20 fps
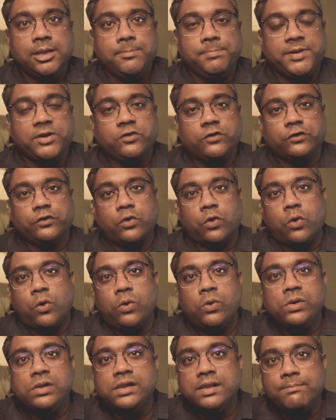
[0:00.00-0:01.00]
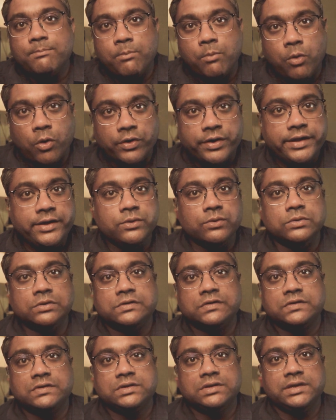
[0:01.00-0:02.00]
Because all the
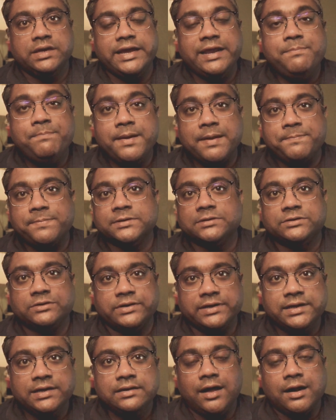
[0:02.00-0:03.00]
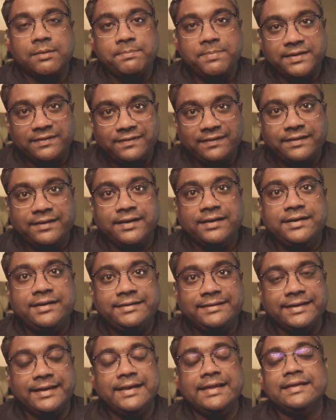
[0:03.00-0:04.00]
modules in paper 3 are basically
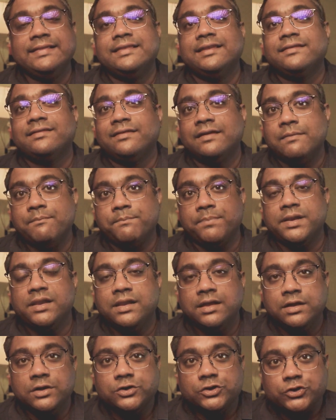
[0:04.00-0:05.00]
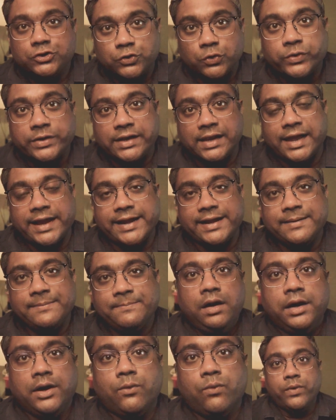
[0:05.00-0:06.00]
telling this simple storyline.
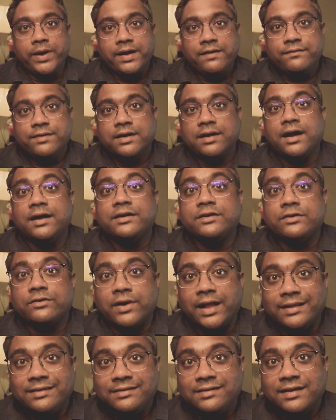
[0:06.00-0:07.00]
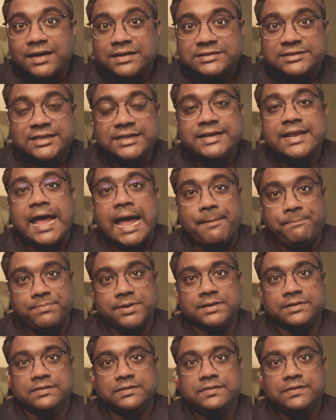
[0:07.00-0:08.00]
Now, whenever a transaction
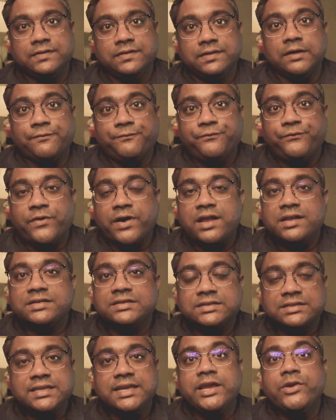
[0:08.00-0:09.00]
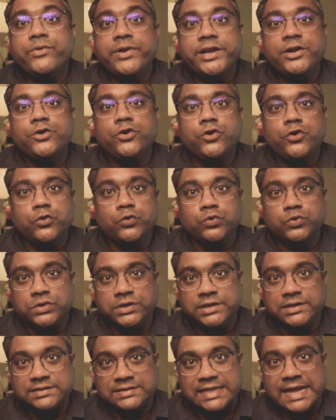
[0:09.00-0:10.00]
happens, the first thing you need to do
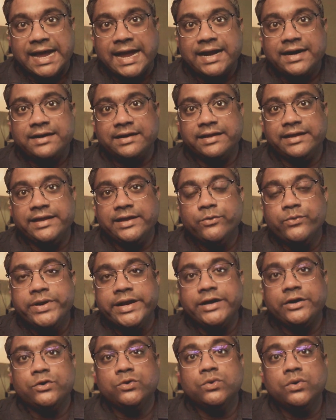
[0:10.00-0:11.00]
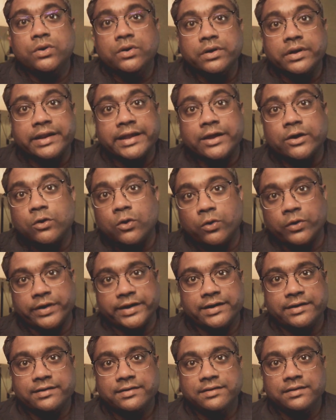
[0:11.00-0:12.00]
is that you need to record
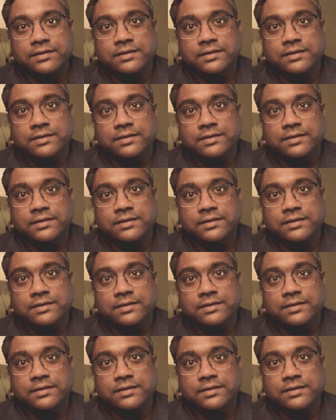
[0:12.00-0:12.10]
it.